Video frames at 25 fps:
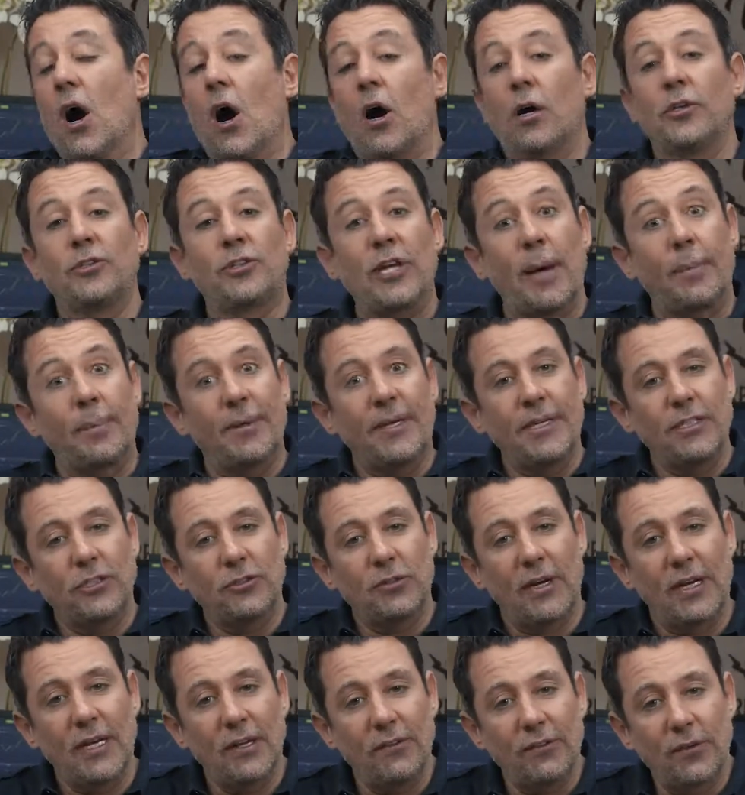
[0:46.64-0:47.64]
on Japanese
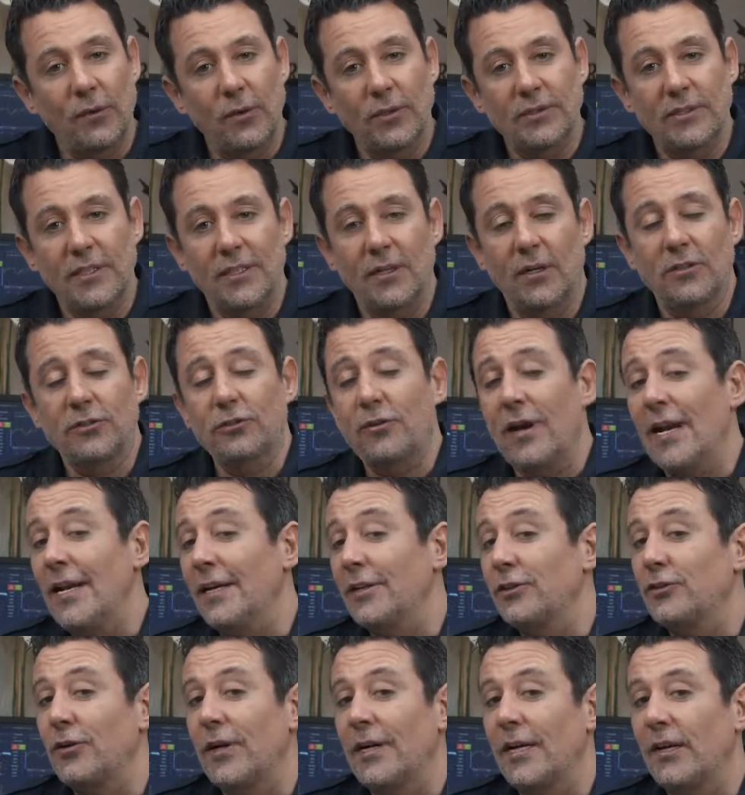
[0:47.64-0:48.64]
trading floors, and in
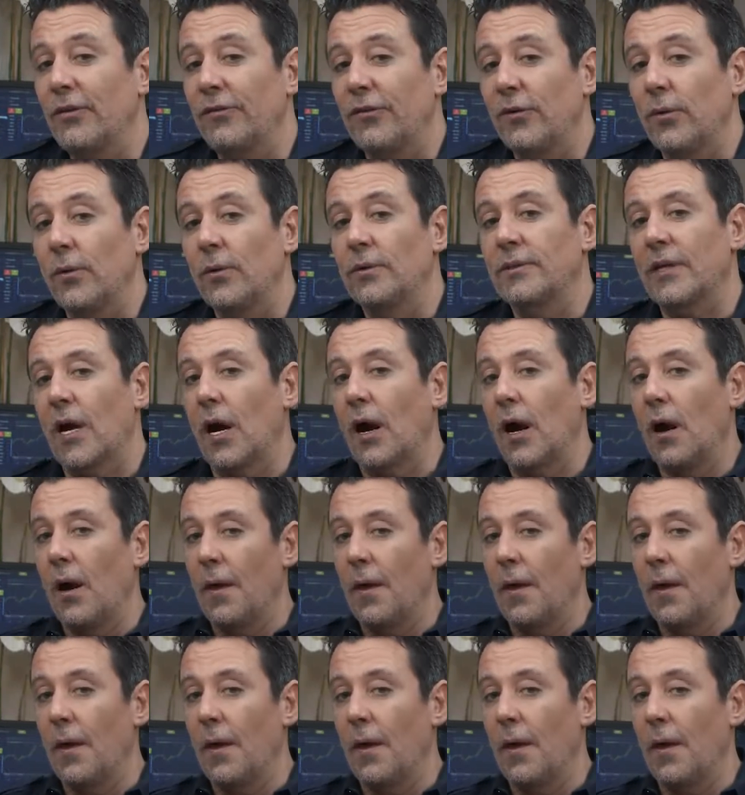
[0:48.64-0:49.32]
Australian trading floors,